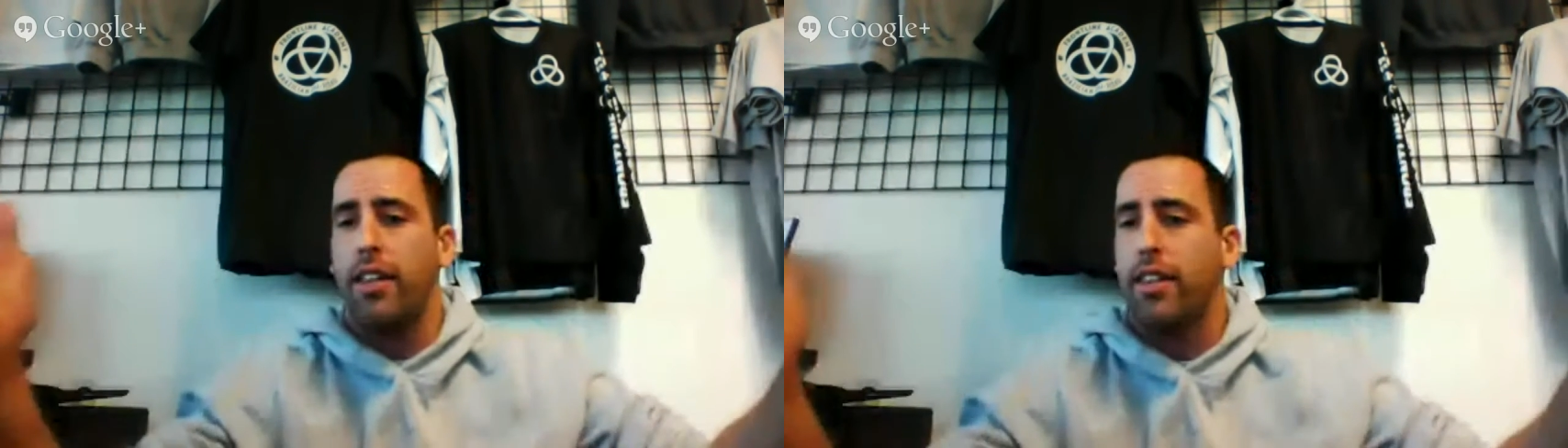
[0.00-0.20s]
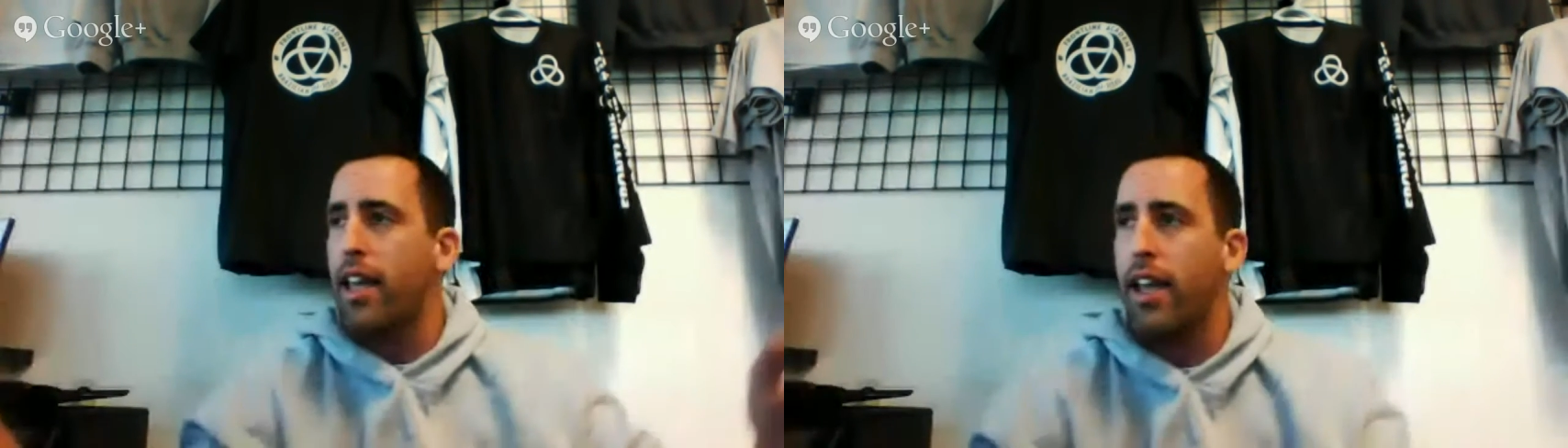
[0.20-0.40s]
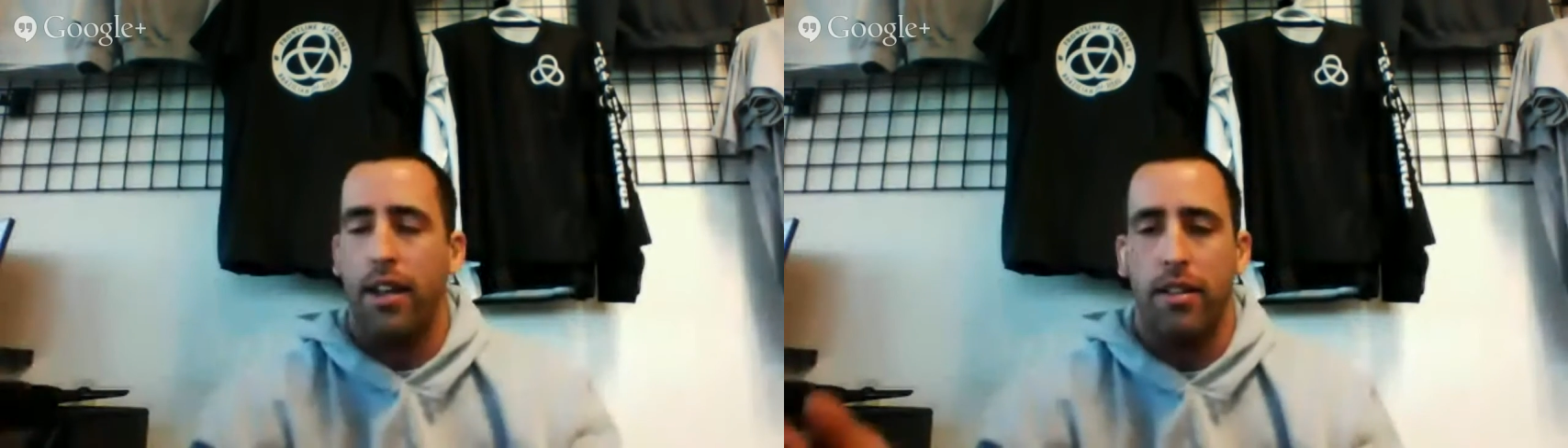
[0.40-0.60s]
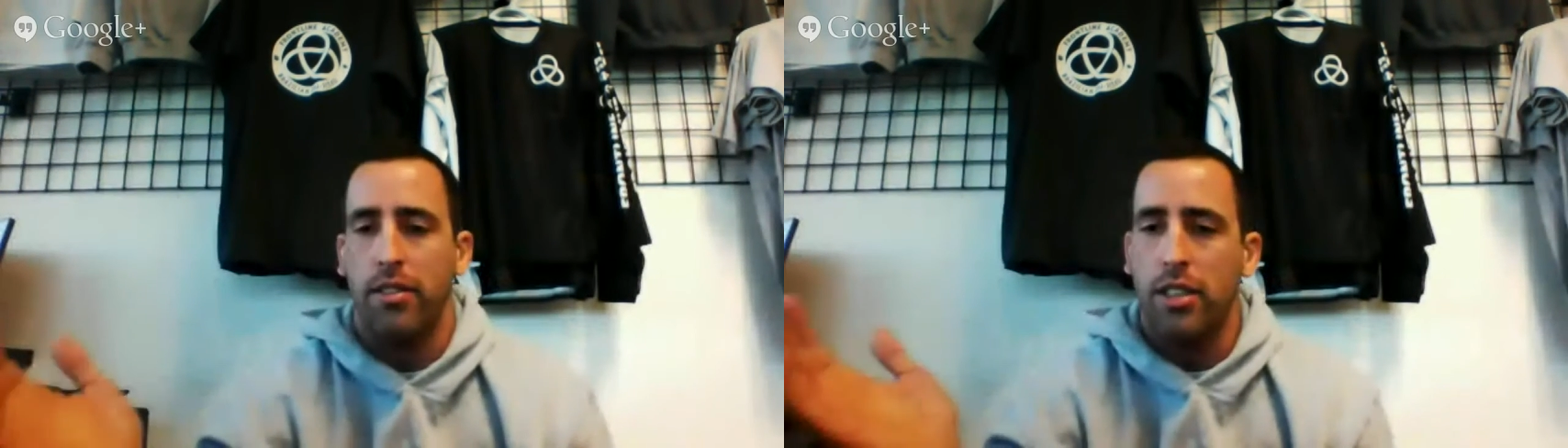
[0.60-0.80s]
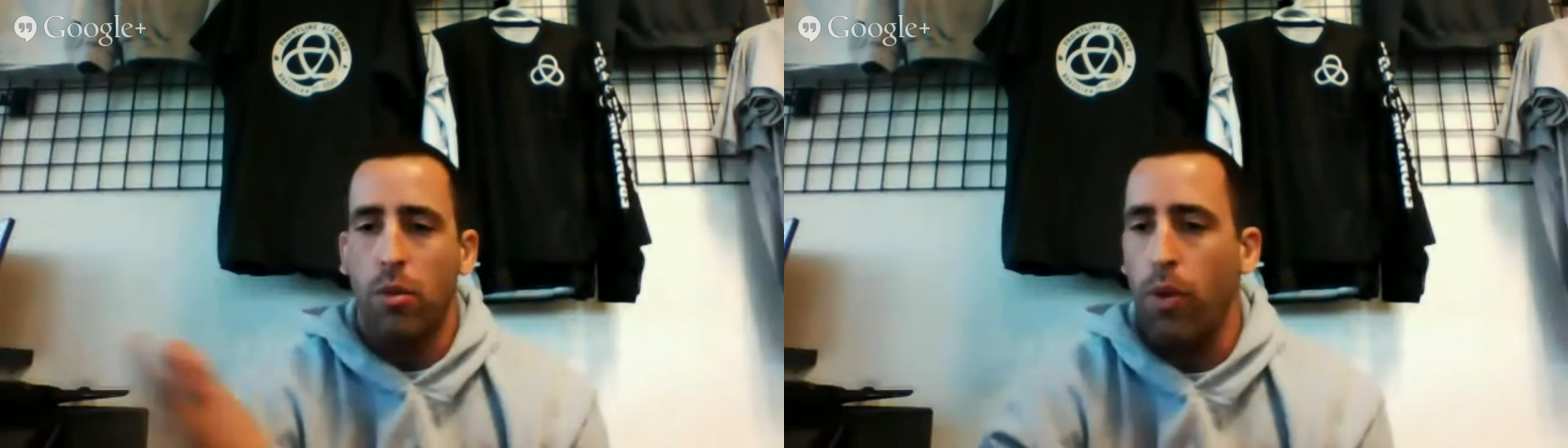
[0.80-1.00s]
and
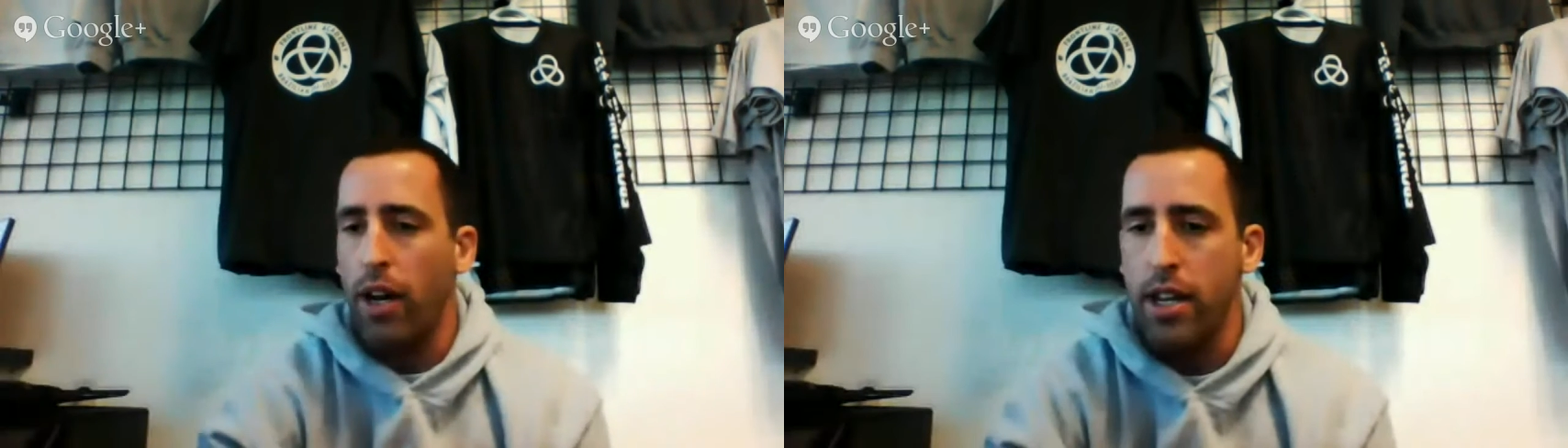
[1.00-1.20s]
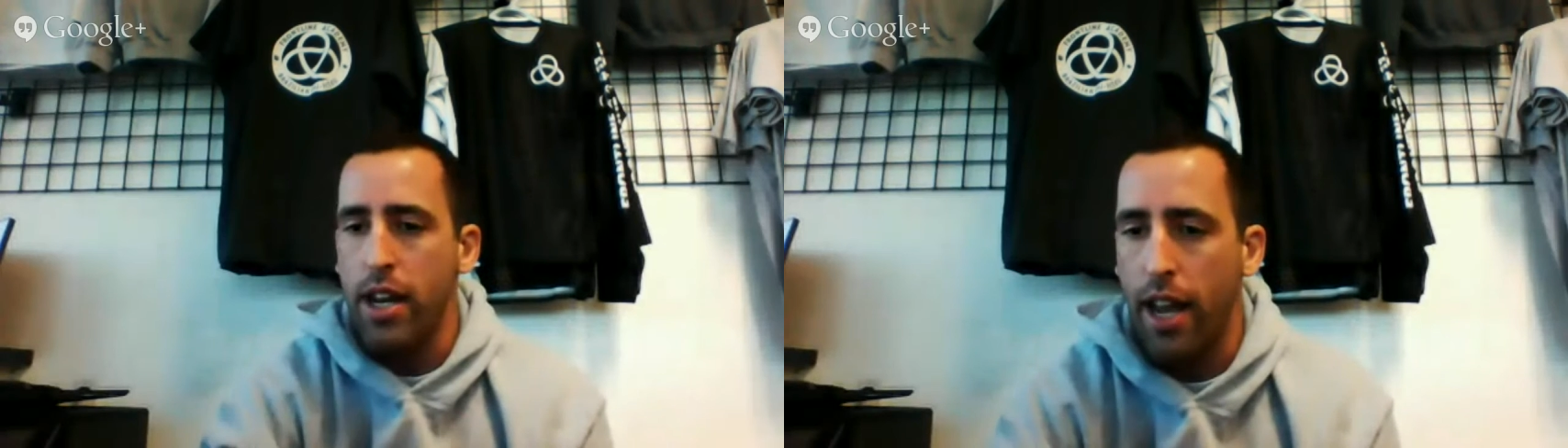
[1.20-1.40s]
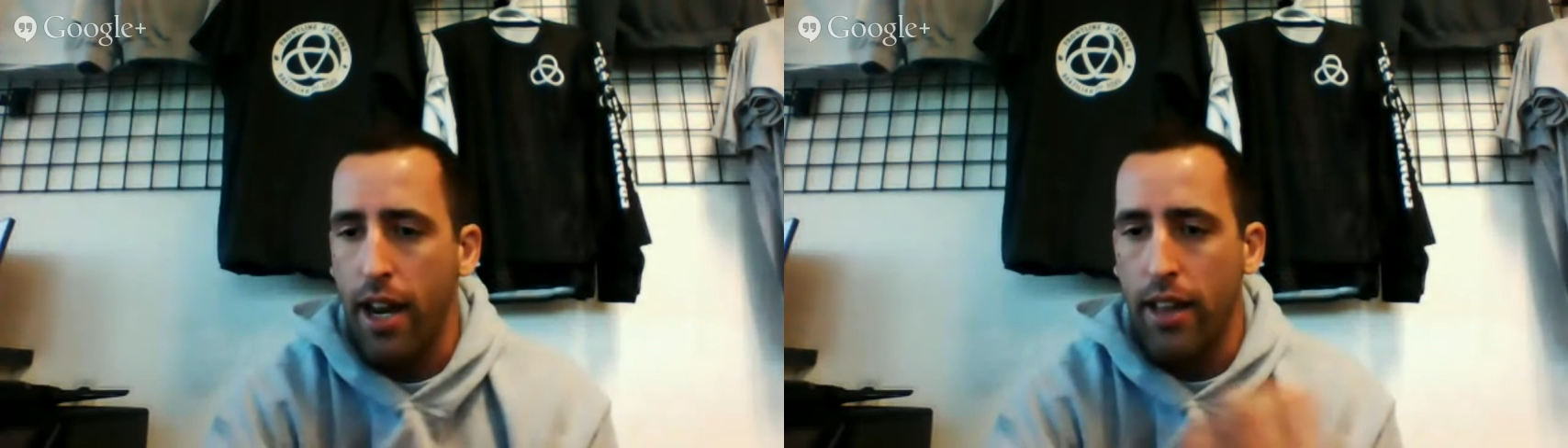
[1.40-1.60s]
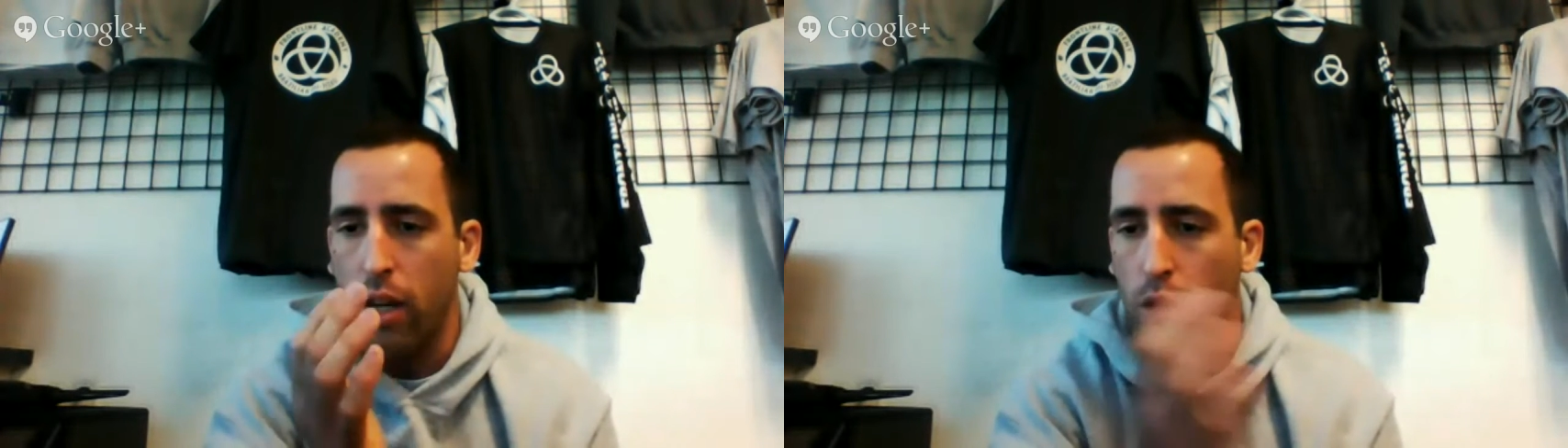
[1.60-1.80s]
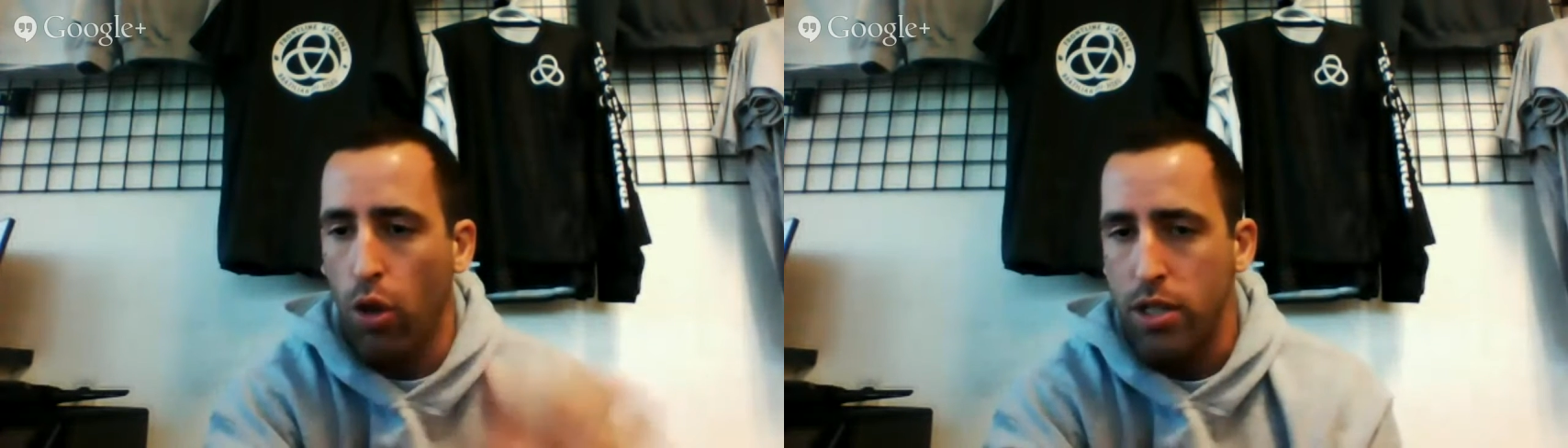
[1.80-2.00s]
then 1 year later
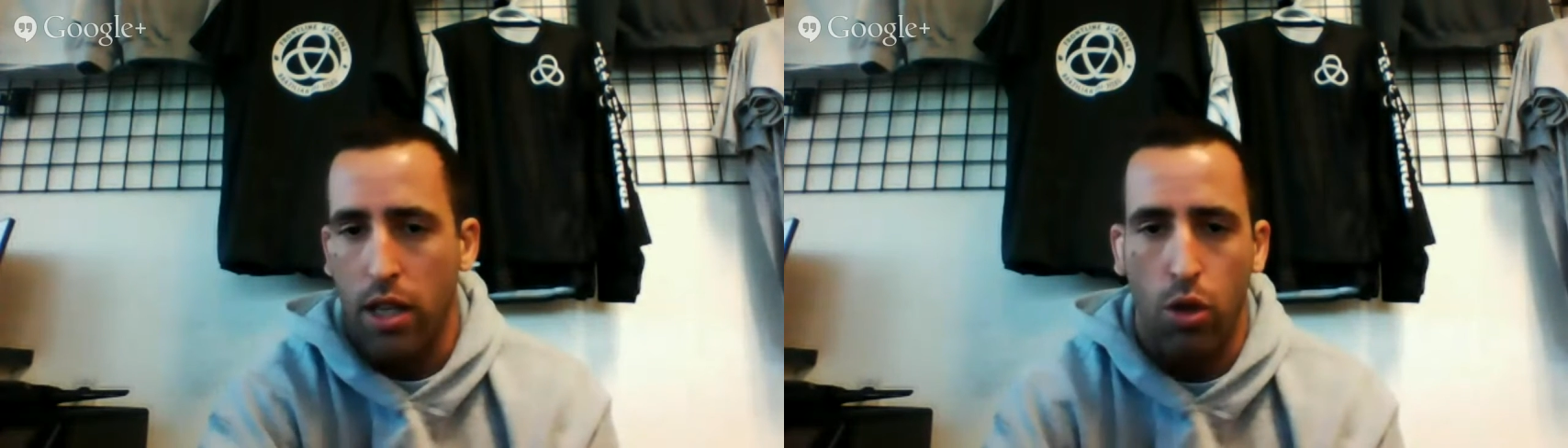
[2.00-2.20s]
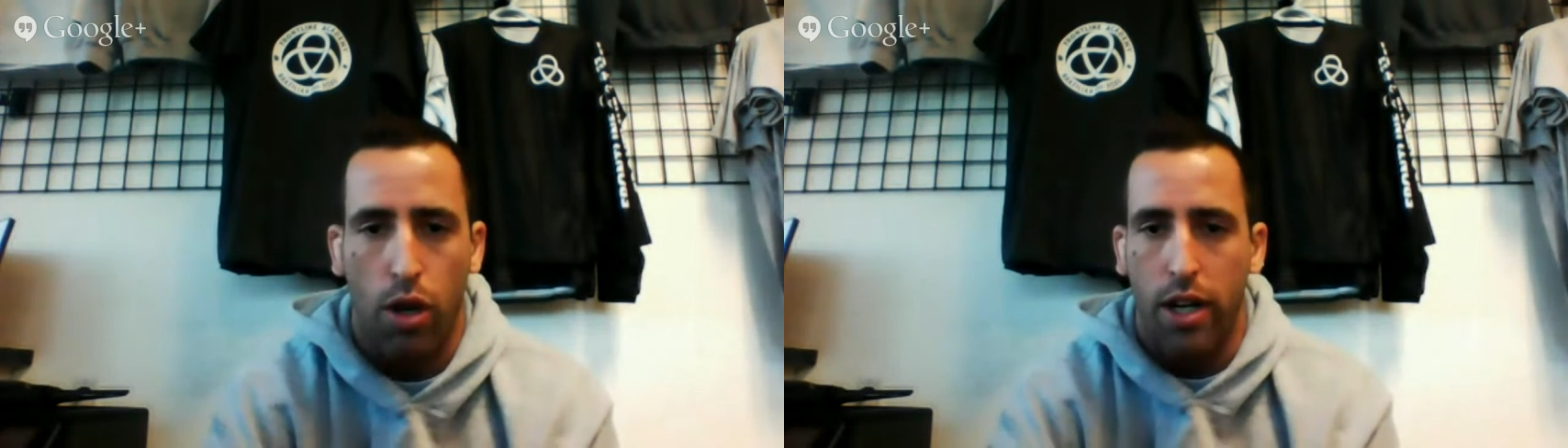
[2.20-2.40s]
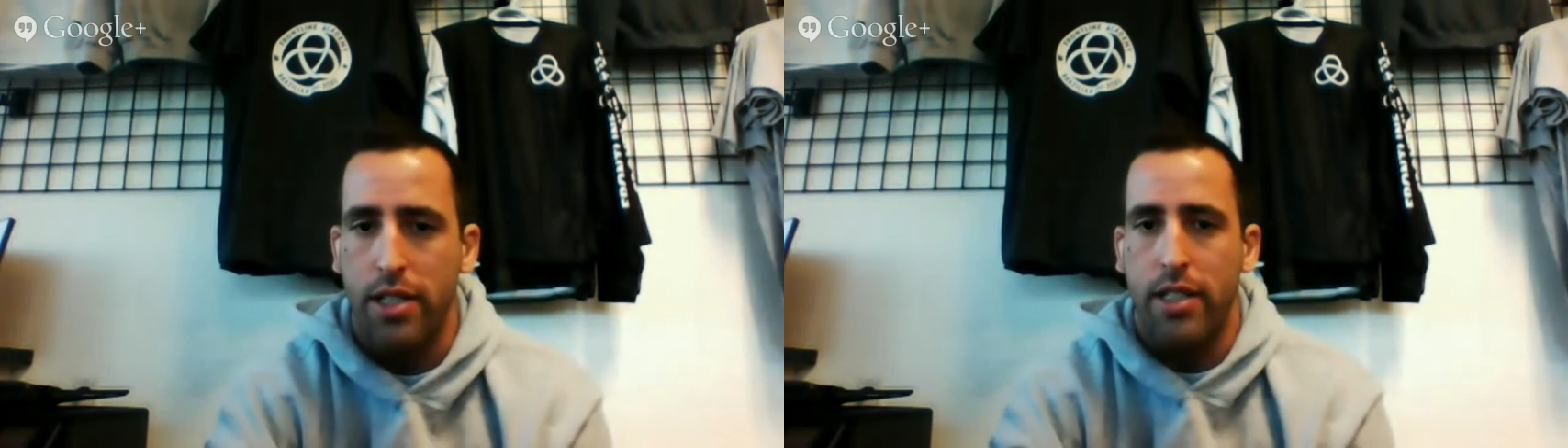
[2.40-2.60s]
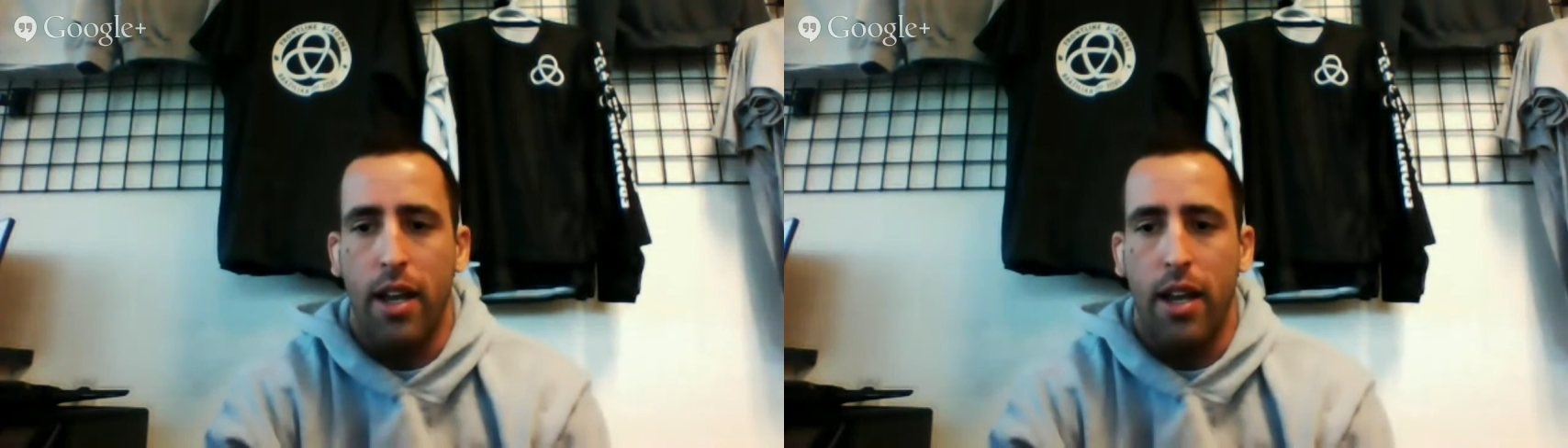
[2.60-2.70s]
they're closing doors,